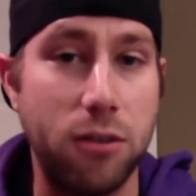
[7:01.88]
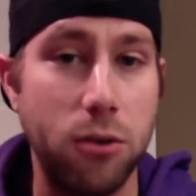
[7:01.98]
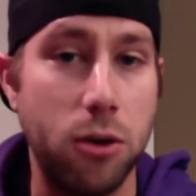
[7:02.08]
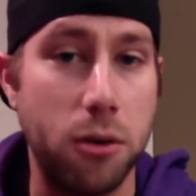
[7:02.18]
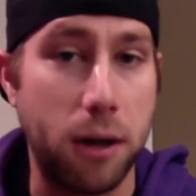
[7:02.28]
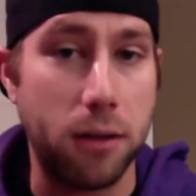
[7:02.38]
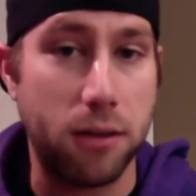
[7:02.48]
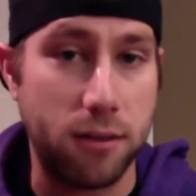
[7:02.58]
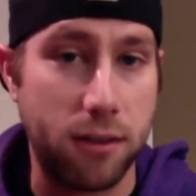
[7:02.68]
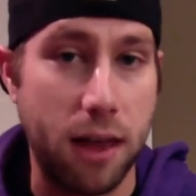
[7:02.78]
good about
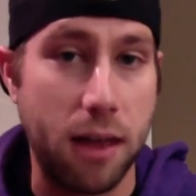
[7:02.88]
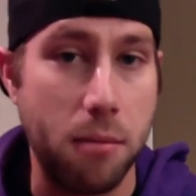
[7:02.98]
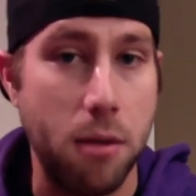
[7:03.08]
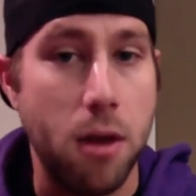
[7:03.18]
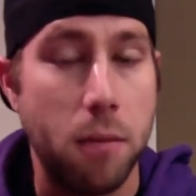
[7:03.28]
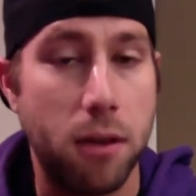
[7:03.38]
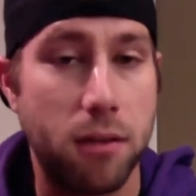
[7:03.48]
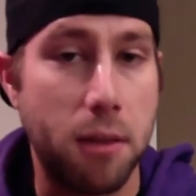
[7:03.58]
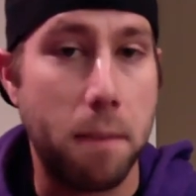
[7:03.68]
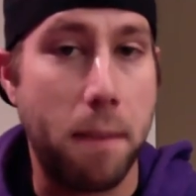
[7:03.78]
this game because
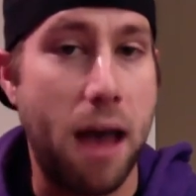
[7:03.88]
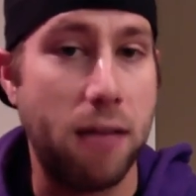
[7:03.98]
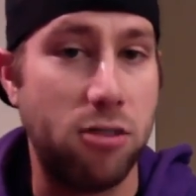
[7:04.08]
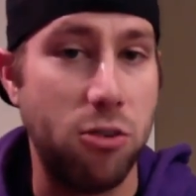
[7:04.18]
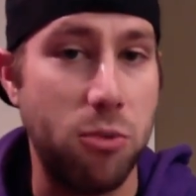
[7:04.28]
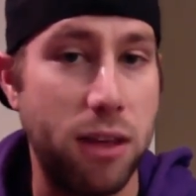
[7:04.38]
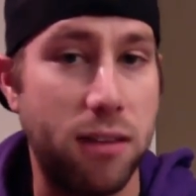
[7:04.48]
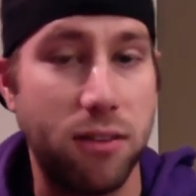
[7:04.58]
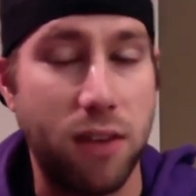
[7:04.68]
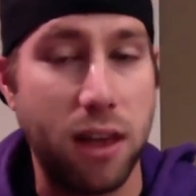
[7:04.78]
in the past 2 weeks,
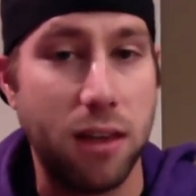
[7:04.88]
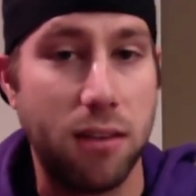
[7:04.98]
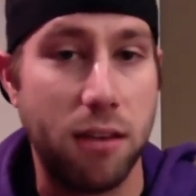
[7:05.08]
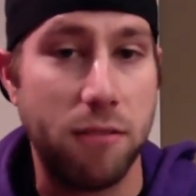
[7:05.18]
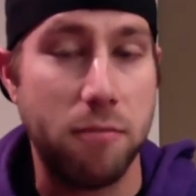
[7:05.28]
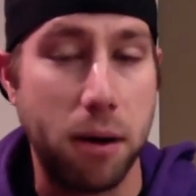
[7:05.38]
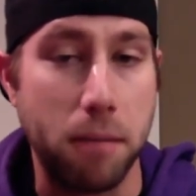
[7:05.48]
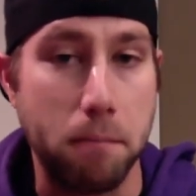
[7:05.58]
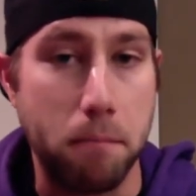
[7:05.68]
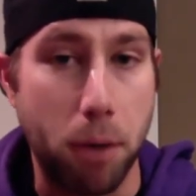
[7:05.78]
the Vikings have
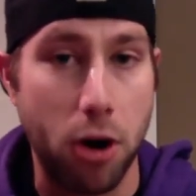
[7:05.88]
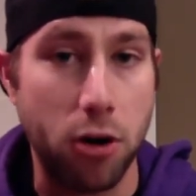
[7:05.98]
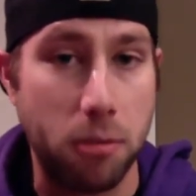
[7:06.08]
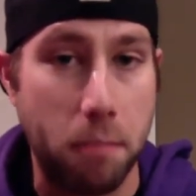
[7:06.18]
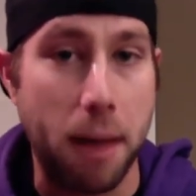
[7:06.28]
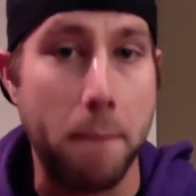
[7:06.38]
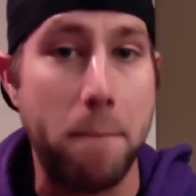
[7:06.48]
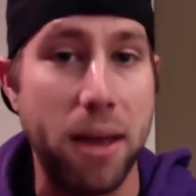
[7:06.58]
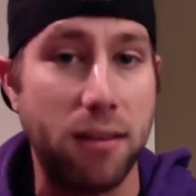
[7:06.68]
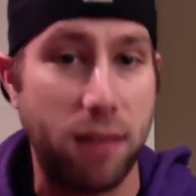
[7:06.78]
been burned by
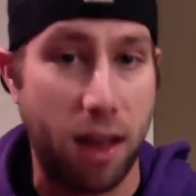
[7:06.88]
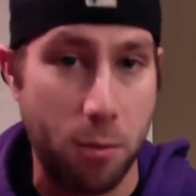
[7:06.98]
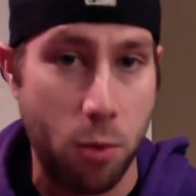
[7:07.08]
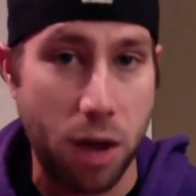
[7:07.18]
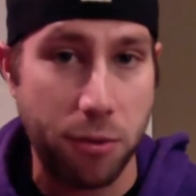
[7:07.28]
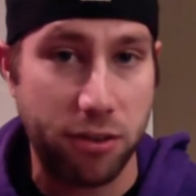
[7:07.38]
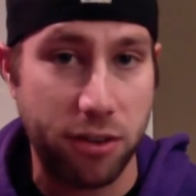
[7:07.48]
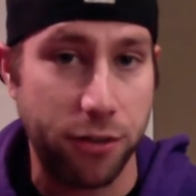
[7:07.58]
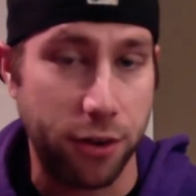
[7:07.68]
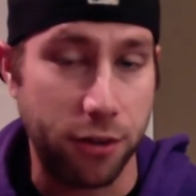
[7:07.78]
big-time wide
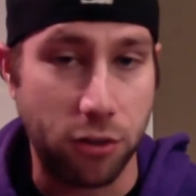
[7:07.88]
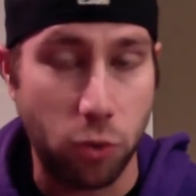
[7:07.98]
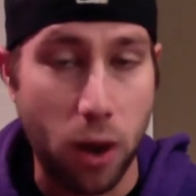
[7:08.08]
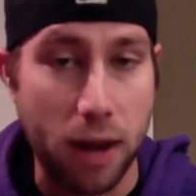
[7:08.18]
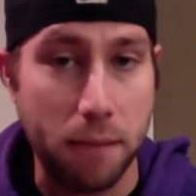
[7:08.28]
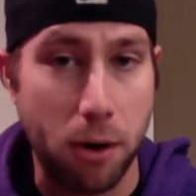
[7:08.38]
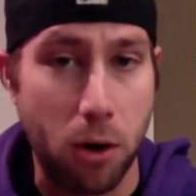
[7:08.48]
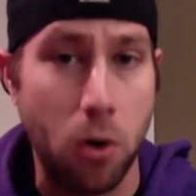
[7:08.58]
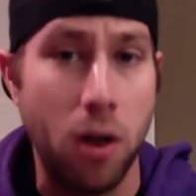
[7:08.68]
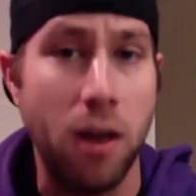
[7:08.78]
receivers, Dwayne
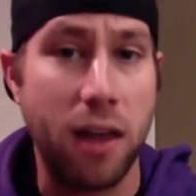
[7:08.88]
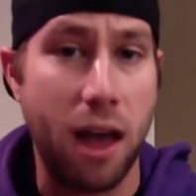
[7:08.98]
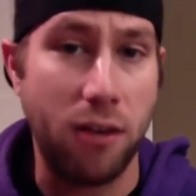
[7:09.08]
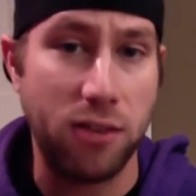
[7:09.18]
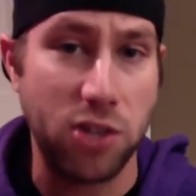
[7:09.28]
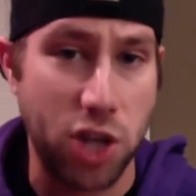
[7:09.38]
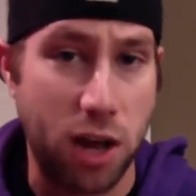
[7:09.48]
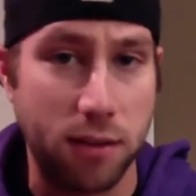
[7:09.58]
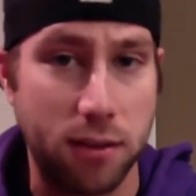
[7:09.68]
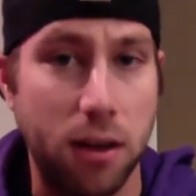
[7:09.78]
Bowe, Calvin
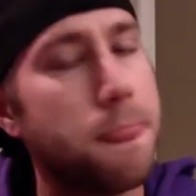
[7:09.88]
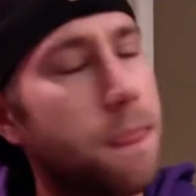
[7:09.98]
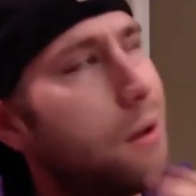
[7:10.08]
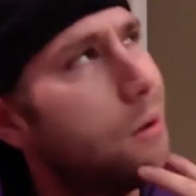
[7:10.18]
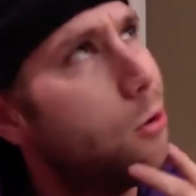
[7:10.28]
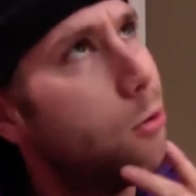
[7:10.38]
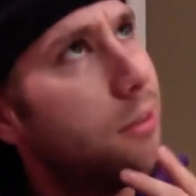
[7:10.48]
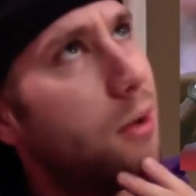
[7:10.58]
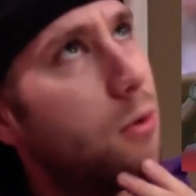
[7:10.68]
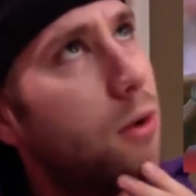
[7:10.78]
Johnson. Who's
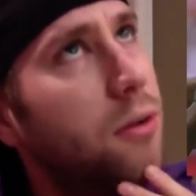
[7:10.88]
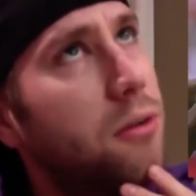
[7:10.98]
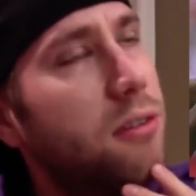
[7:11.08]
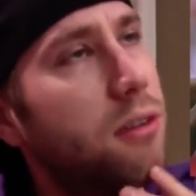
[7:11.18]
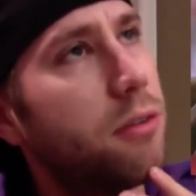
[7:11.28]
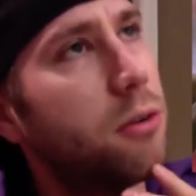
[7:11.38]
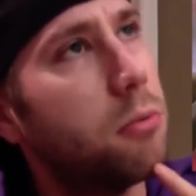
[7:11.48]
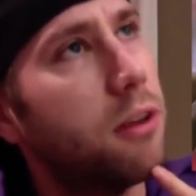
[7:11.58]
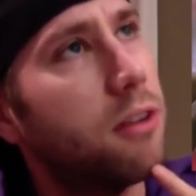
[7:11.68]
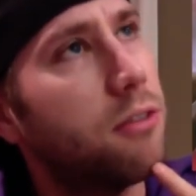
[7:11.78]
that wide receiver who
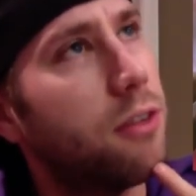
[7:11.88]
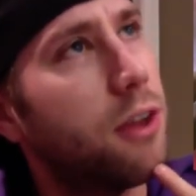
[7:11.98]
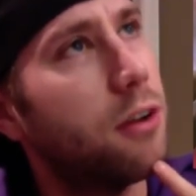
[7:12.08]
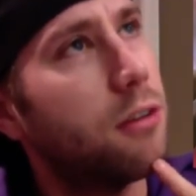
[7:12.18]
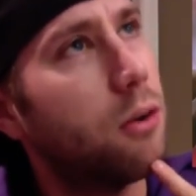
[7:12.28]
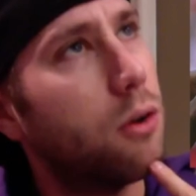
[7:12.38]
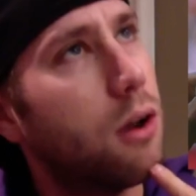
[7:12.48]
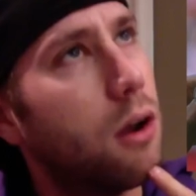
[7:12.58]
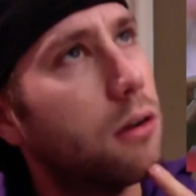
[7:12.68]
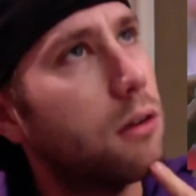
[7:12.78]
plays for the Arizona
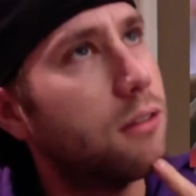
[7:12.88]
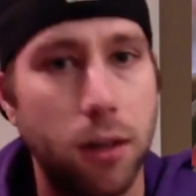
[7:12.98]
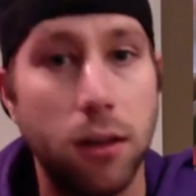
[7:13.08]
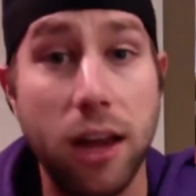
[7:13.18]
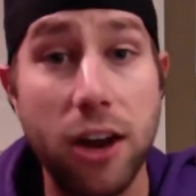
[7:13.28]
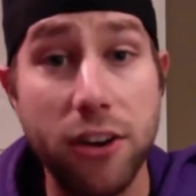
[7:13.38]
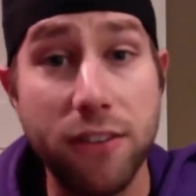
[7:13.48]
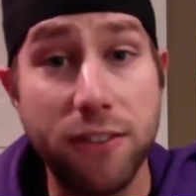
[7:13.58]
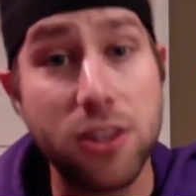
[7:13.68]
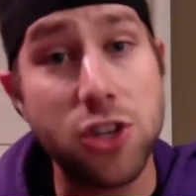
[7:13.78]
Cardinals? Larry
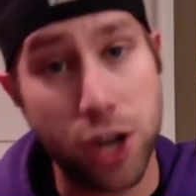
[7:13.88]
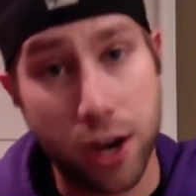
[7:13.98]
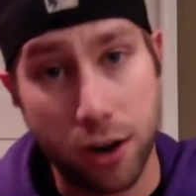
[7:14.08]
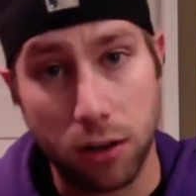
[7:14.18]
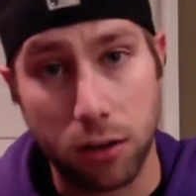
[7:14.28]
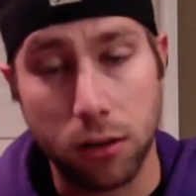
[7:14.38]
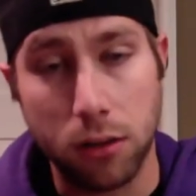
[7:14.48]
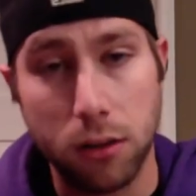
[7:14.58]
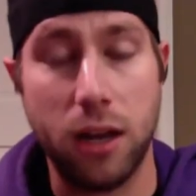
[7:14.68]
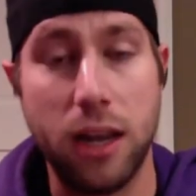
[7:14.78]
Fitzgerald.
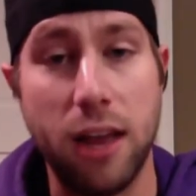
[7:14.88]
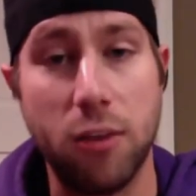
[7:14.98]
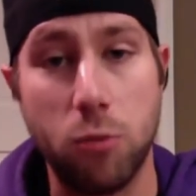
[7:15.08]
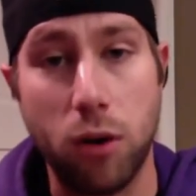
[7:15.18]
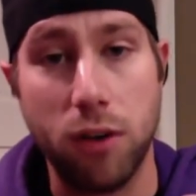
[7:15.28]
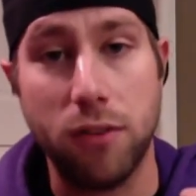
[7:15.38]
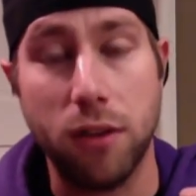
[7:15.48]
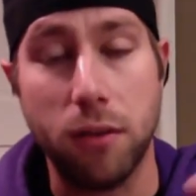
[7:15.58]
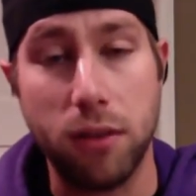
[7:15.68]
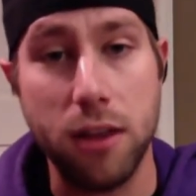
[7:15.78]
He has one of
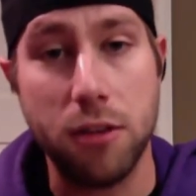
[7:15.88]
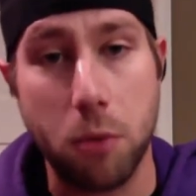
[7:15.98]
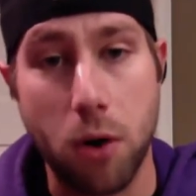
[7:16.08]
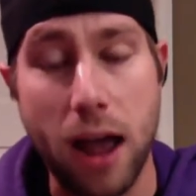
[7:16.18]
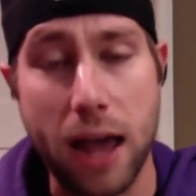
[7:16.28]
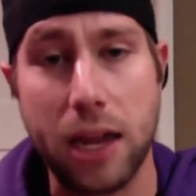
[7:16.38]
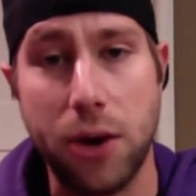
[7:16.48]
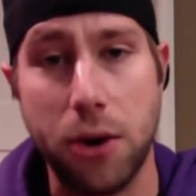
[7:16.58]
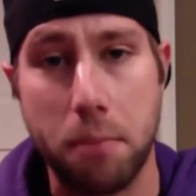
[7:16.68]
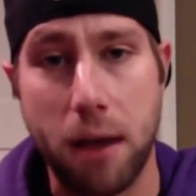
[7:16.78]
the league's more
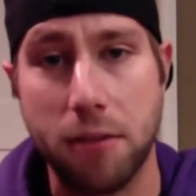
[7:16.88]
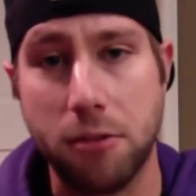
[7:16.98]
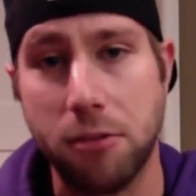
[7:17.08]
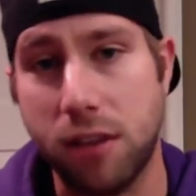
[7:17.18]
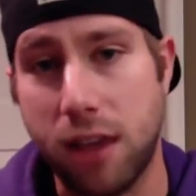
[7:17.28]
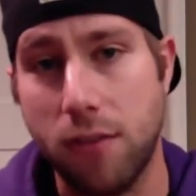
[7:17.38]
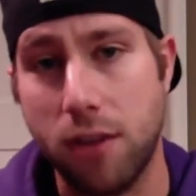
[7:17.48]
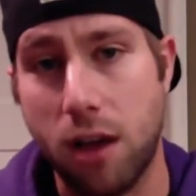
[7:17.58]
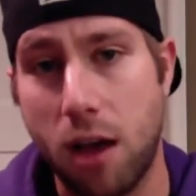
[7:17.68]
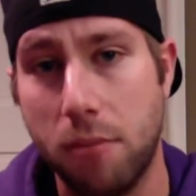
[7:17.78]
accurate passers in Kevin
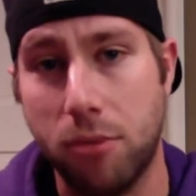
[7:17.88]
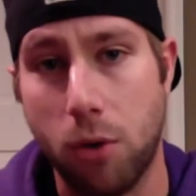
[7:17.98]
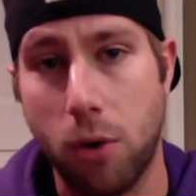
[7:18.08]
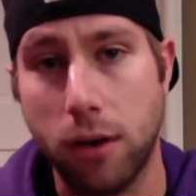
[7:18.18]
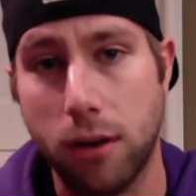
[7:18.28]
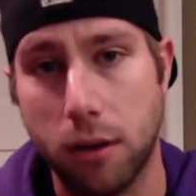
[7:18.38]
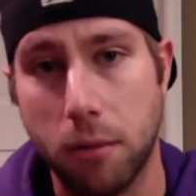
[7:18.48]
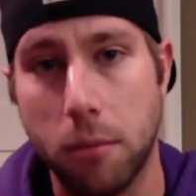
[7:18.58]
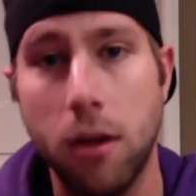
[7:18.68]
Cobb throwing to him.